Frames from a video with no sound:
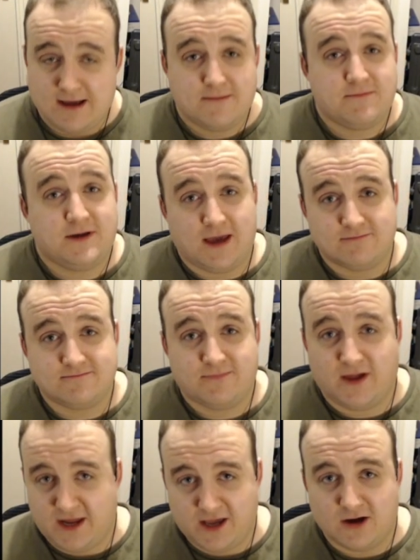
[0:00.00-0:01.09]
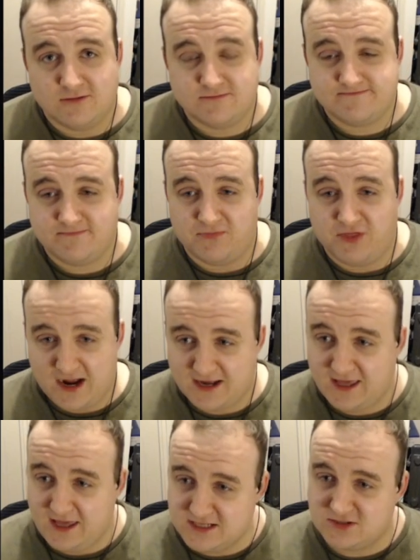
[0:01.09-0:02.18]
But yeah, there you go. That
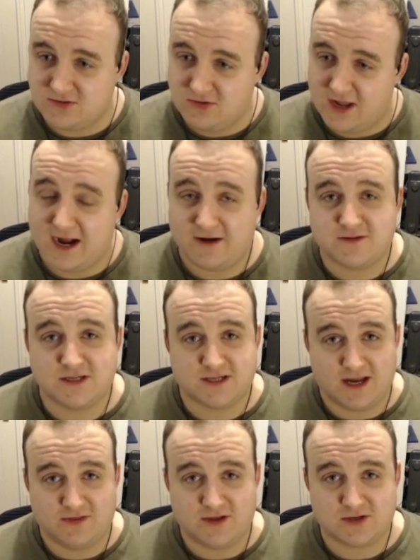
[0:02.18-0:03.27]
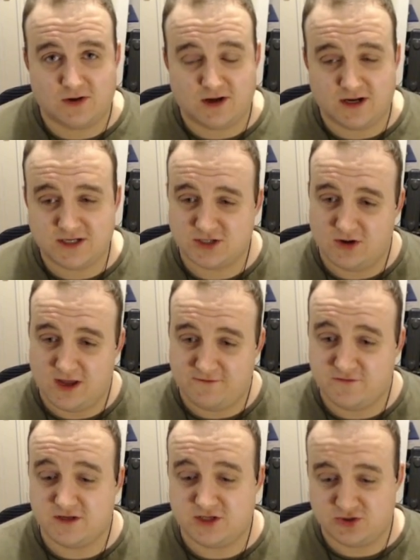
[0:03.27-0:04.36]
is all I have to say on this one, guys. So if
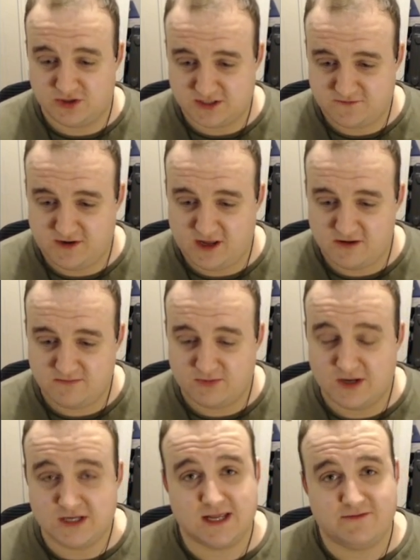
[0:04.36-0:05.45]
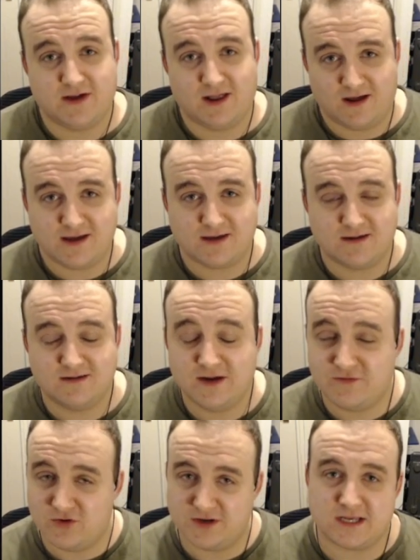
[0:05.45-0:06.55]
you've enjoyed this video, please leave it a like.
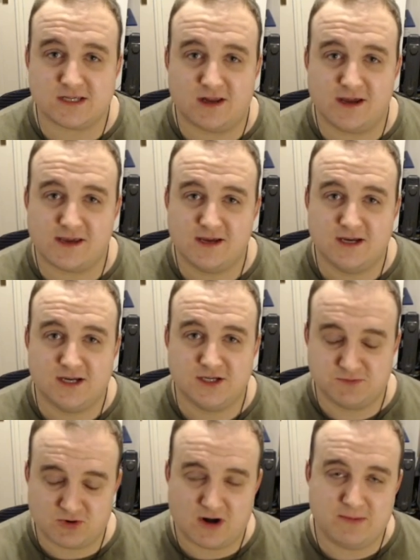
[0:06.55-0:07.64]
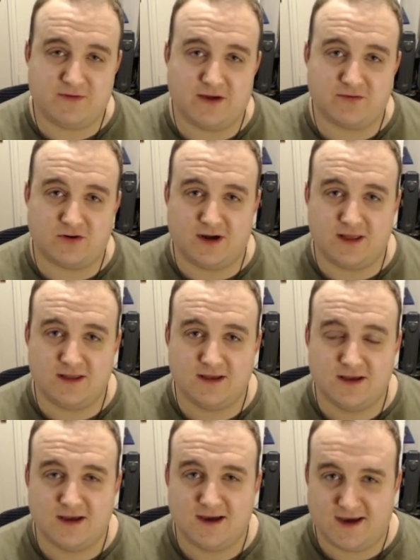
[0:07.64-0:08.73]
If not, a dislike. Subscribe if you haven't already.
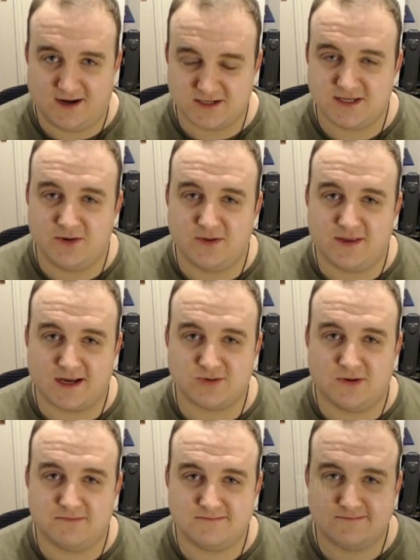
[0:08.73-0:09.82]
And I'll see you in the next one.